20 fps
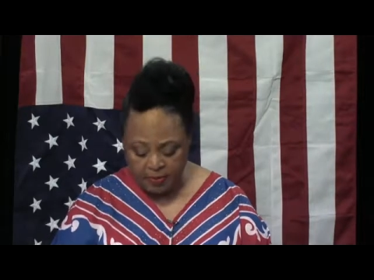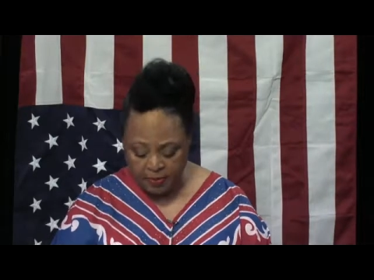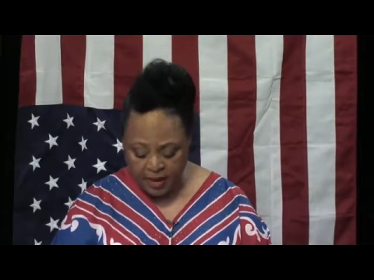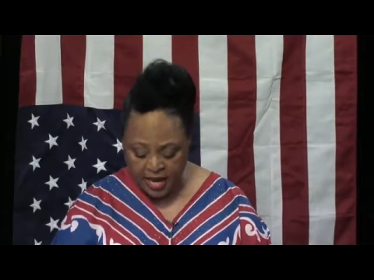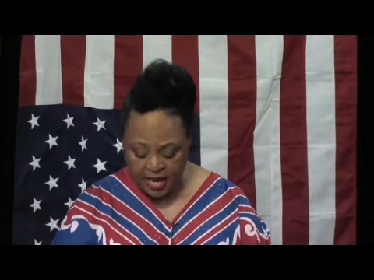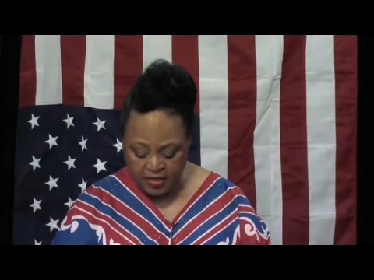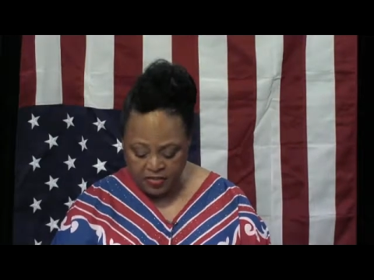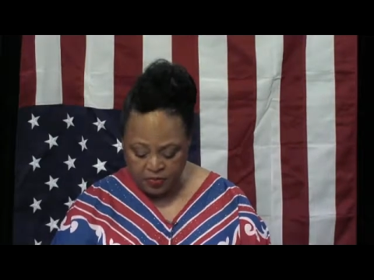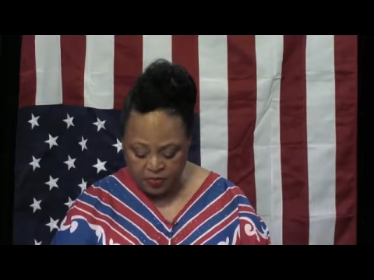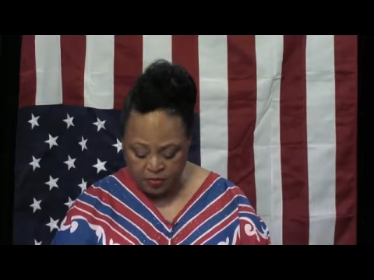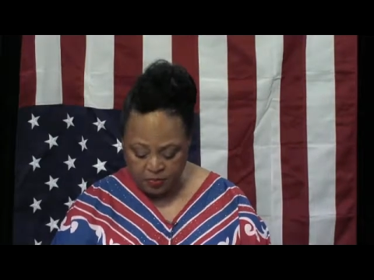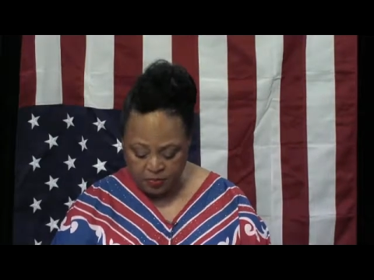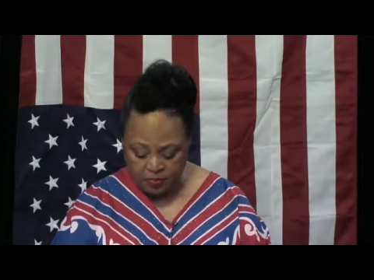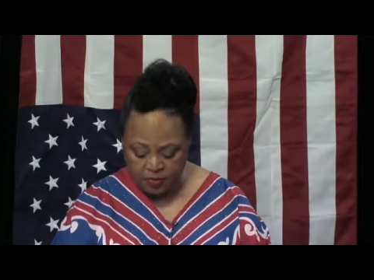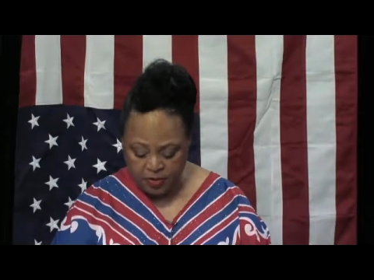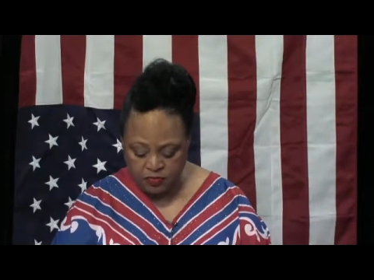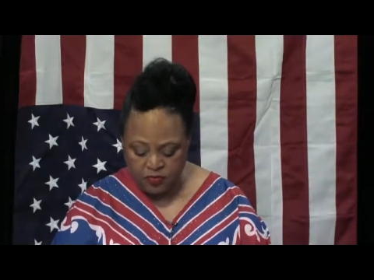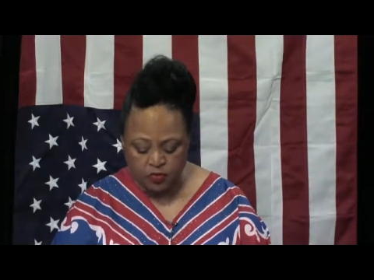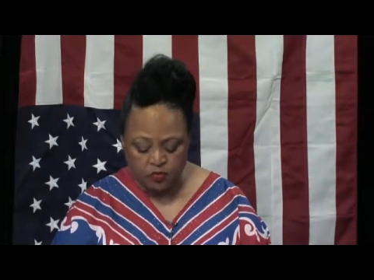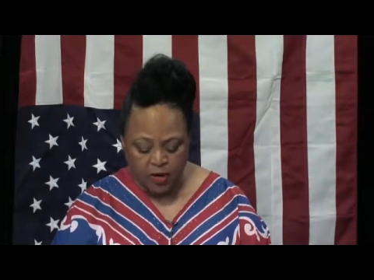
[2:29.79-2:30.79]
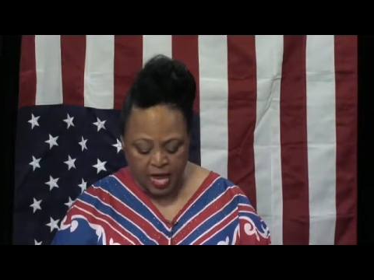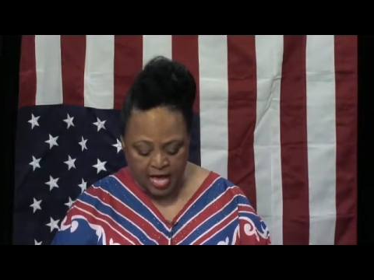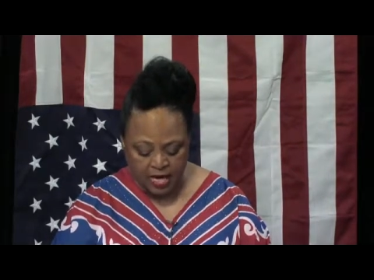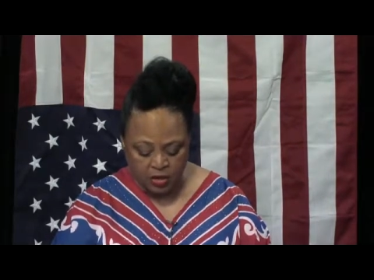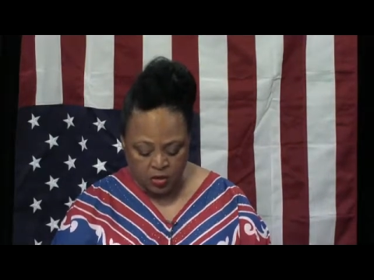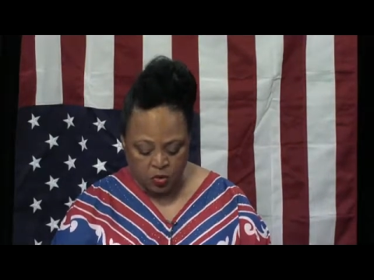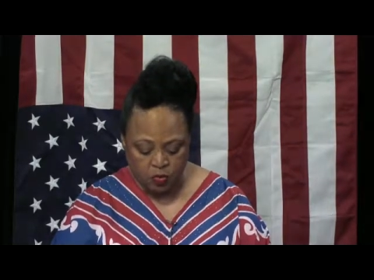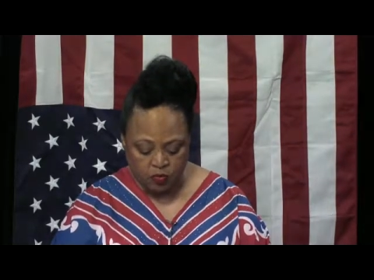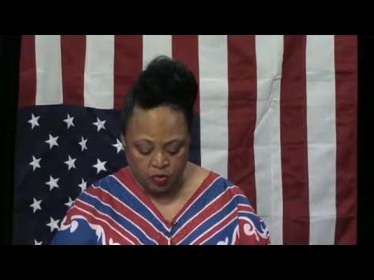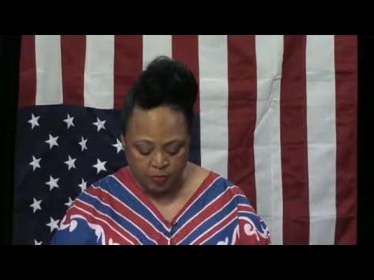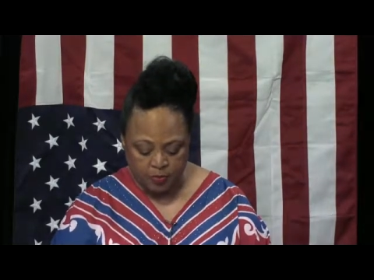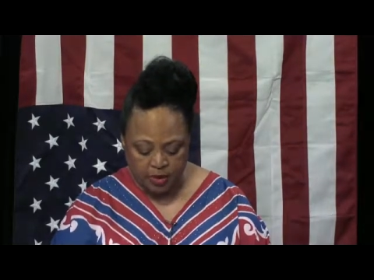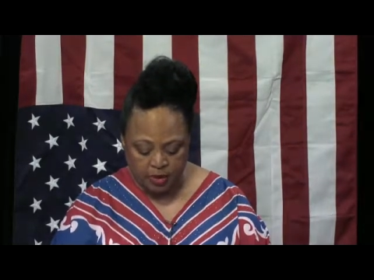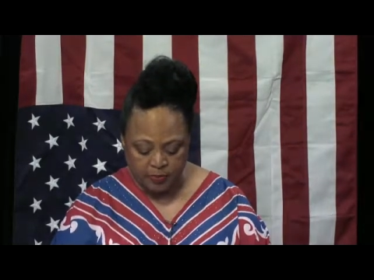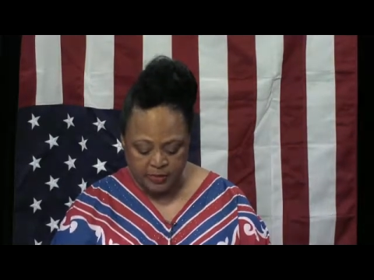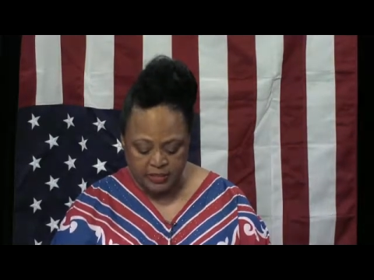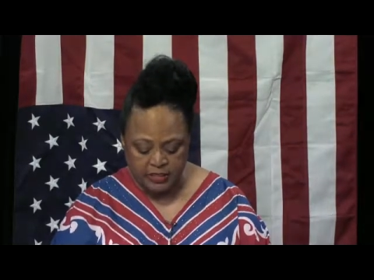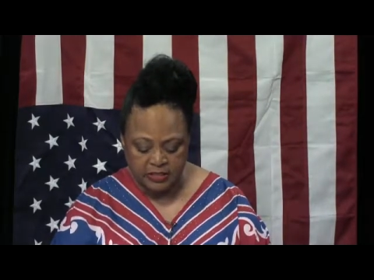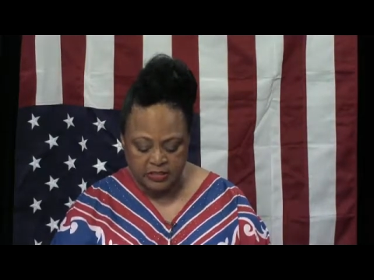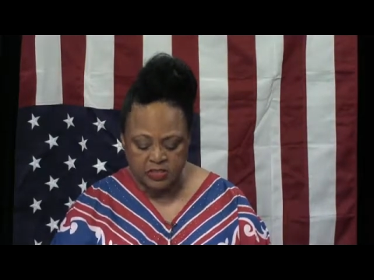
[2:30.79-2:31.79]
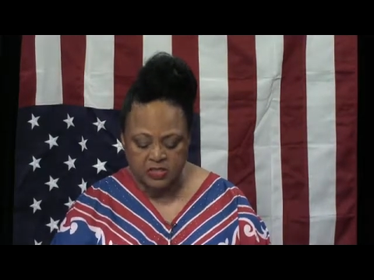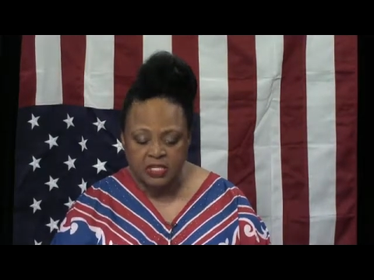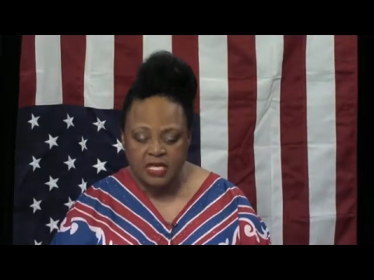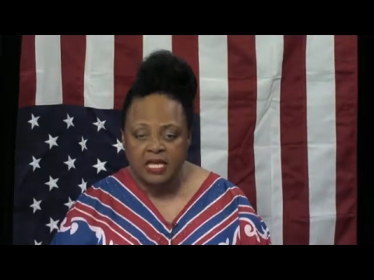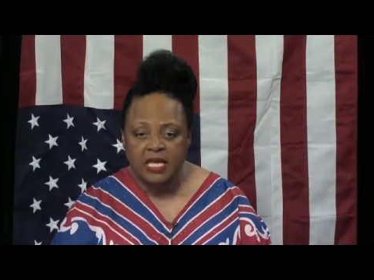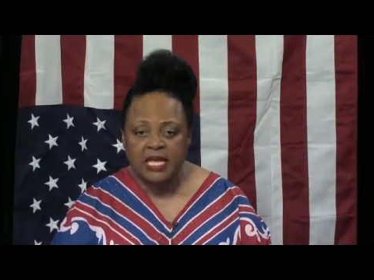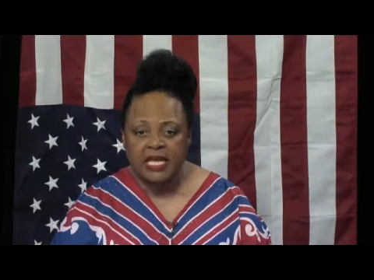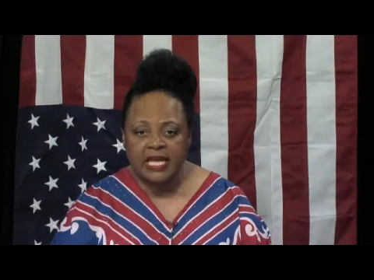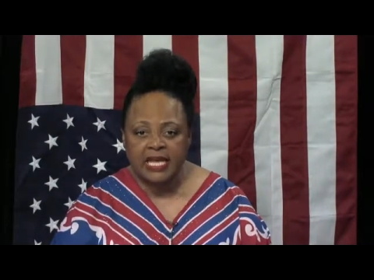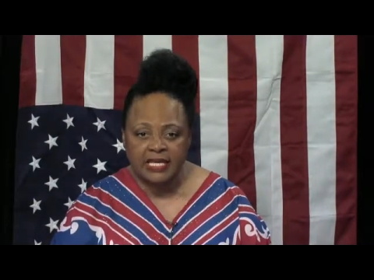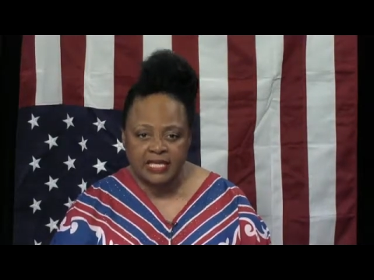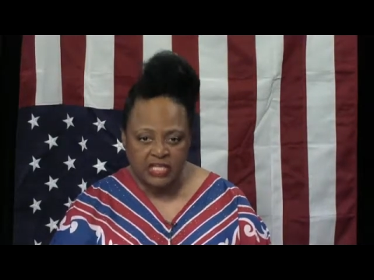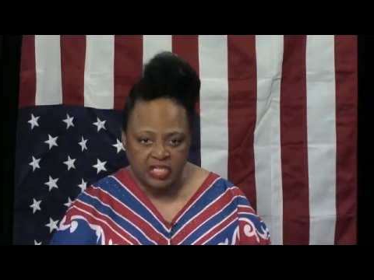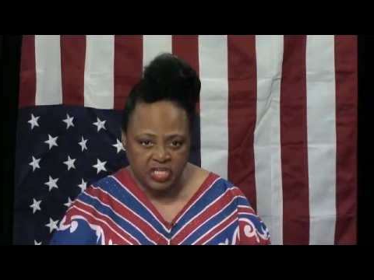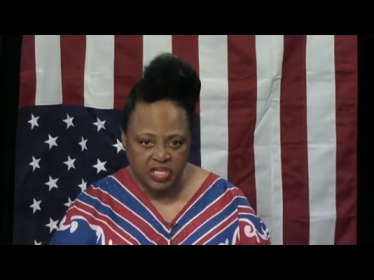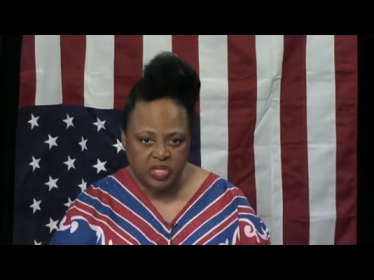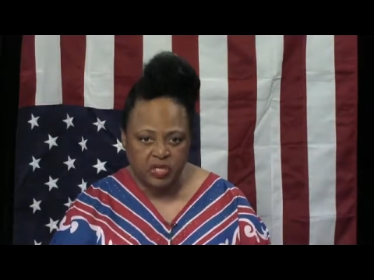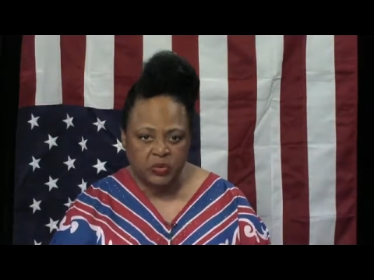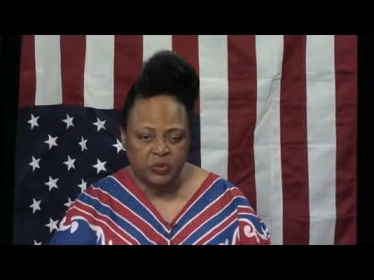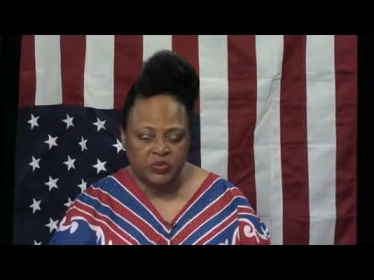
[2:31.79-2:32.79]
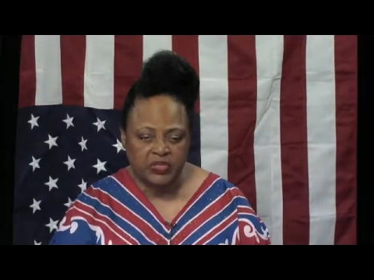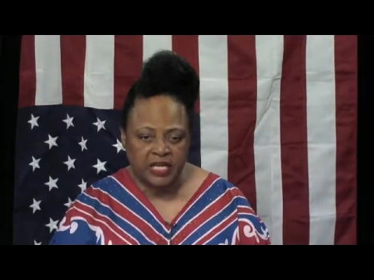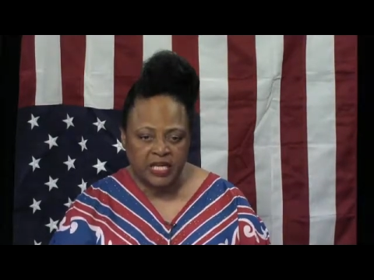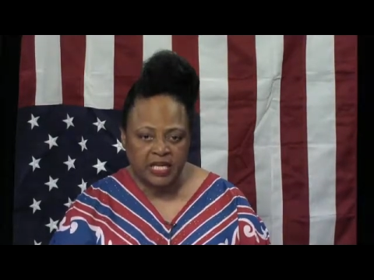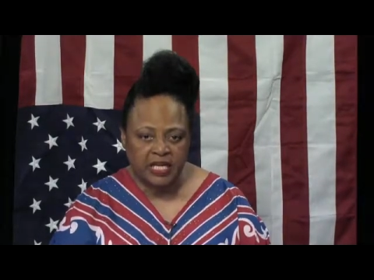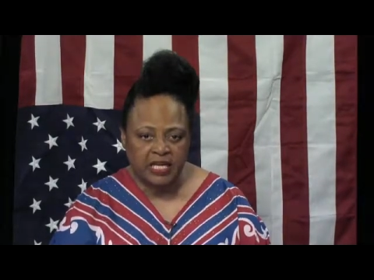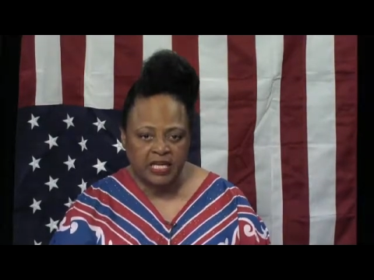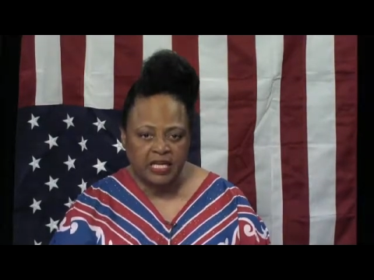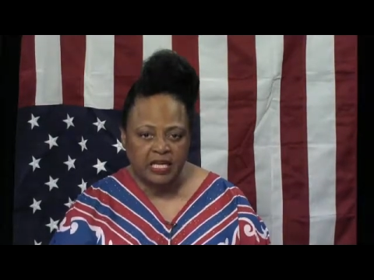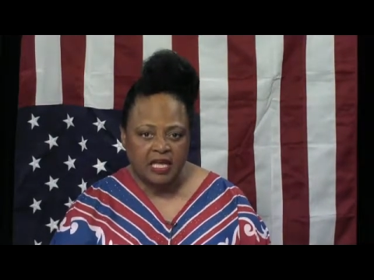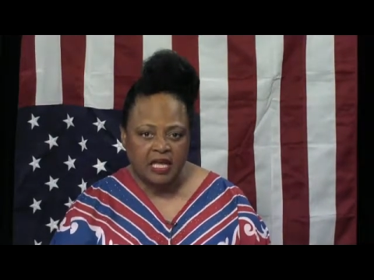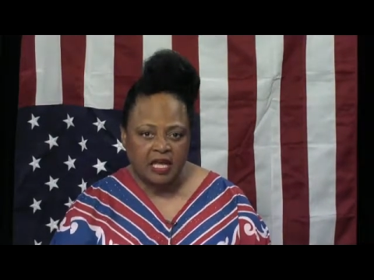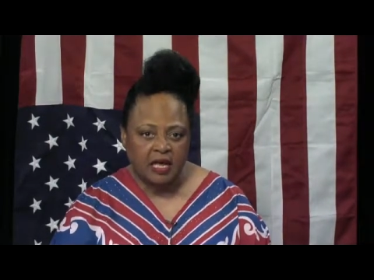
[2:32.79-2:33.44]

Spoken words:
by the radical Republicans in yielding